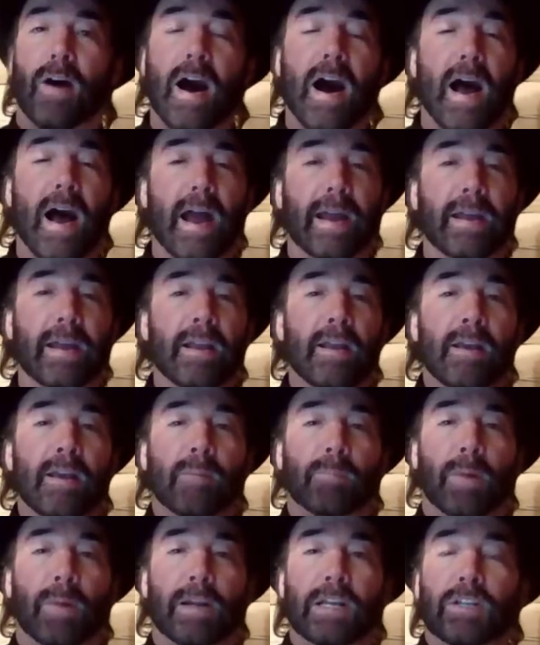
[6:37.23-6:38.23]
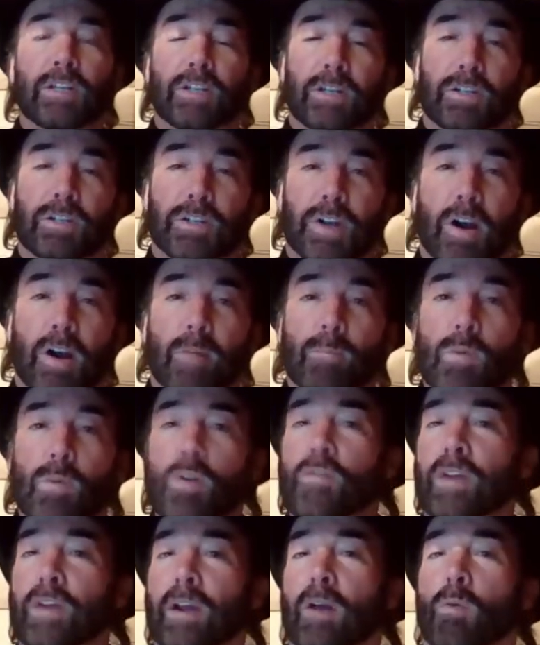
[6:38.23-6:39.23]
high, money's going to start
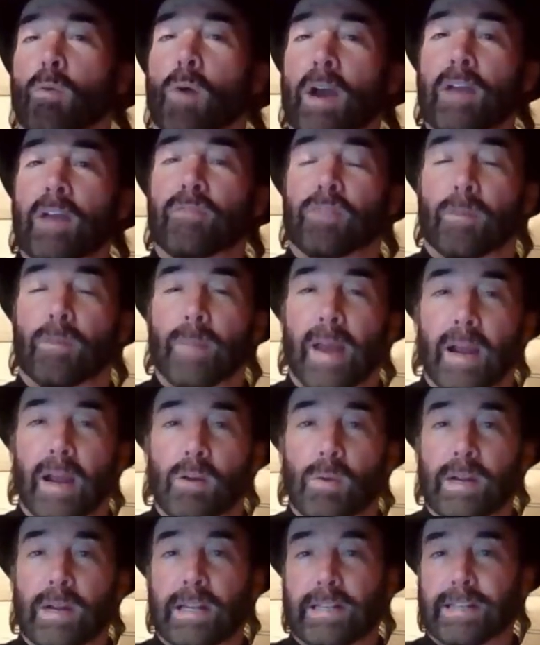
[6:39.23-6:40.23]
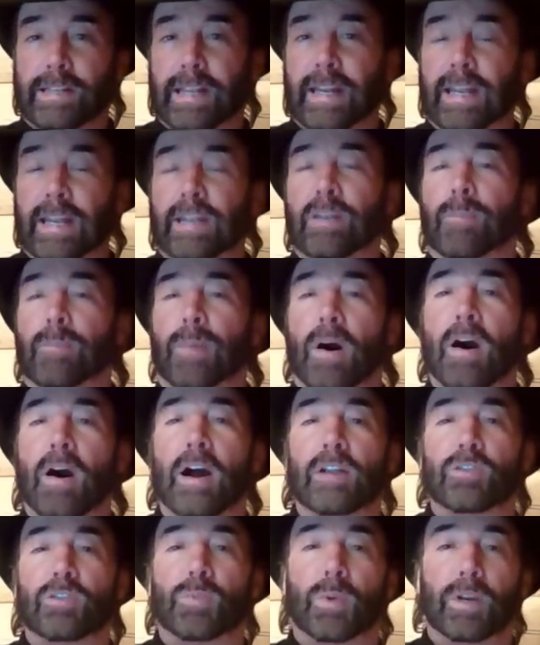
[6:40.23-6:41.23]
moving away from equities and into
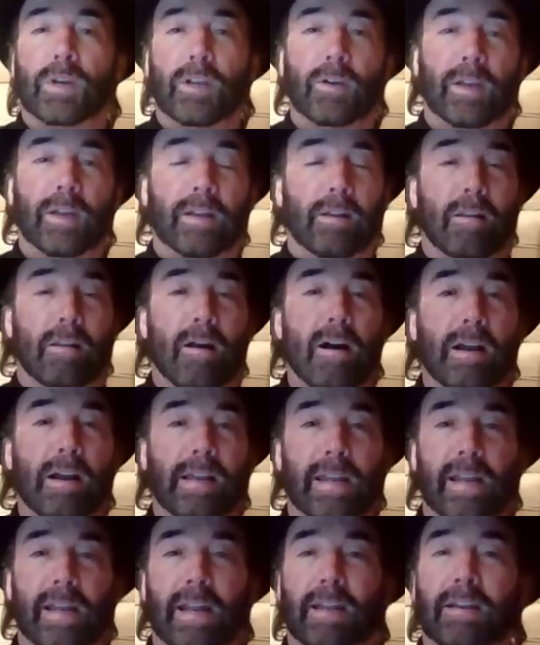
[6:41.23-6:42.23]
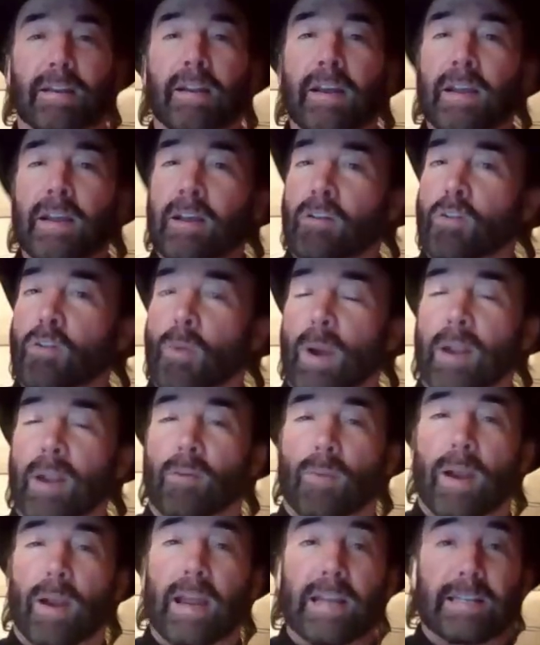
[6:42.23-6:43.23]
bonds where you can lock in
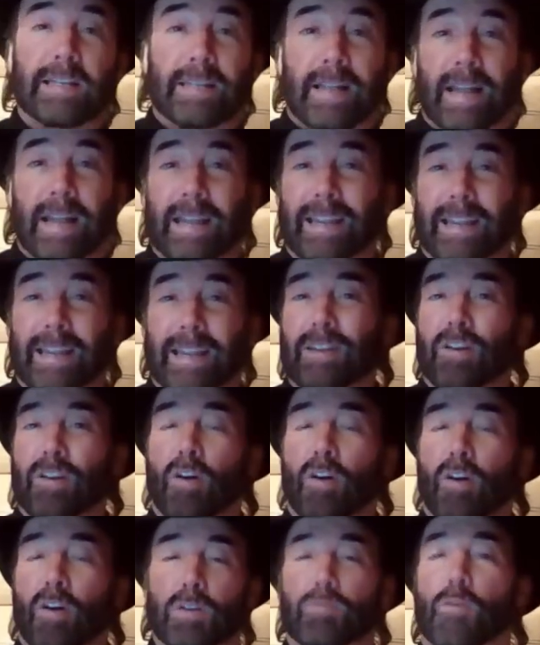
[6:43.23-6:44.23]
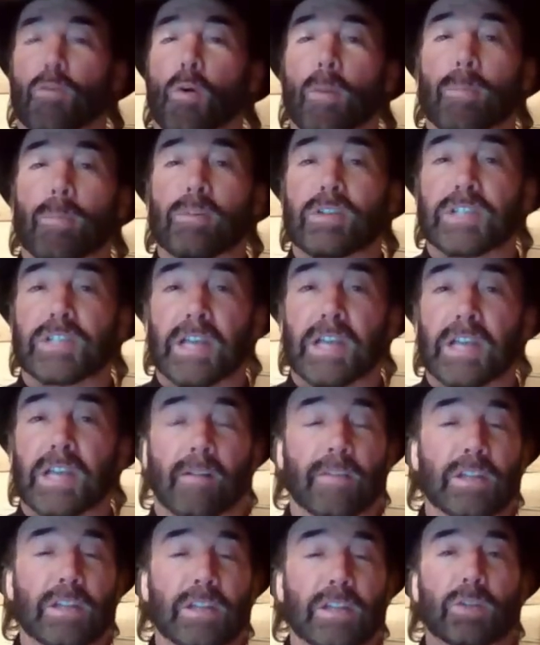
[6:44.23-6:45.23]
great rates, like getting over 4%
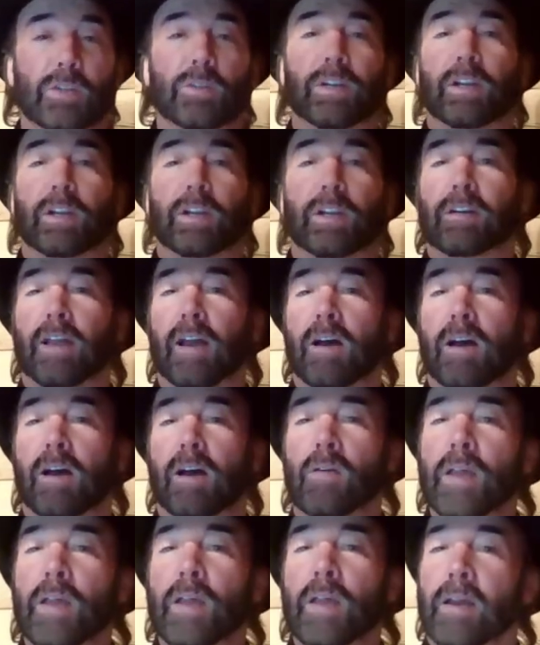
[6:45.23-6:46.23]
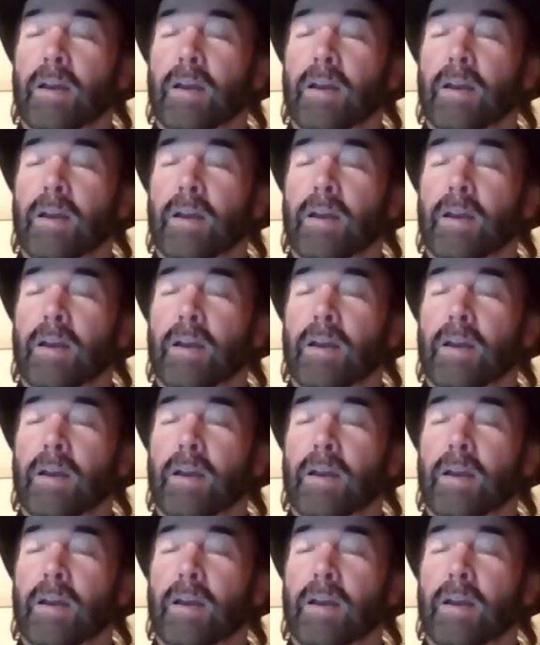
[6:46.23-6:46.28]
on the 2-year now.